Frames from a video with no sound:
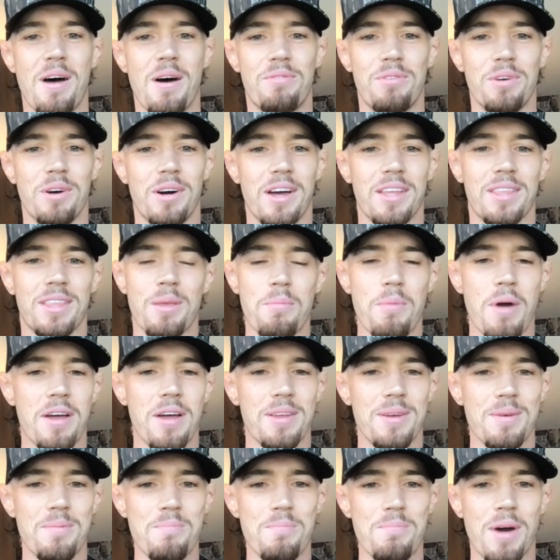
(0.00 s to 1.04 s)
Feel like they
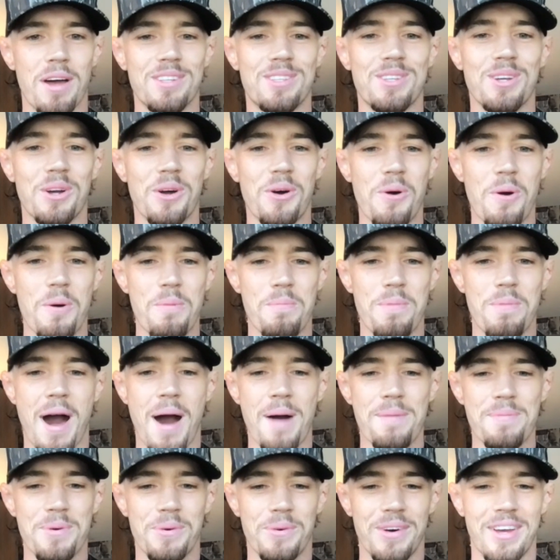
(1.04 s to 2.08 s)
might have took a little
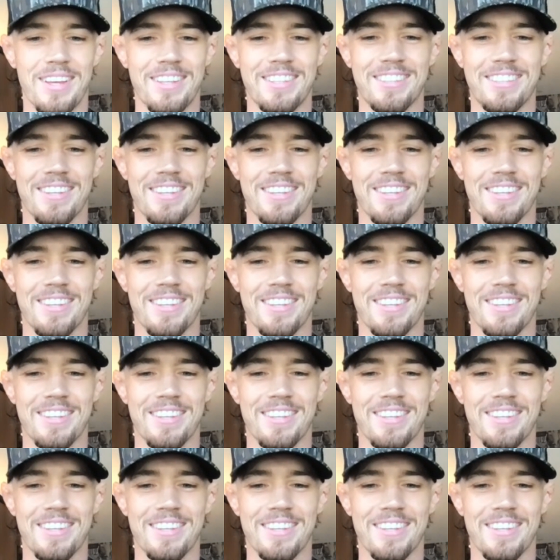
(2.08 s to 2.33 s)
pop away.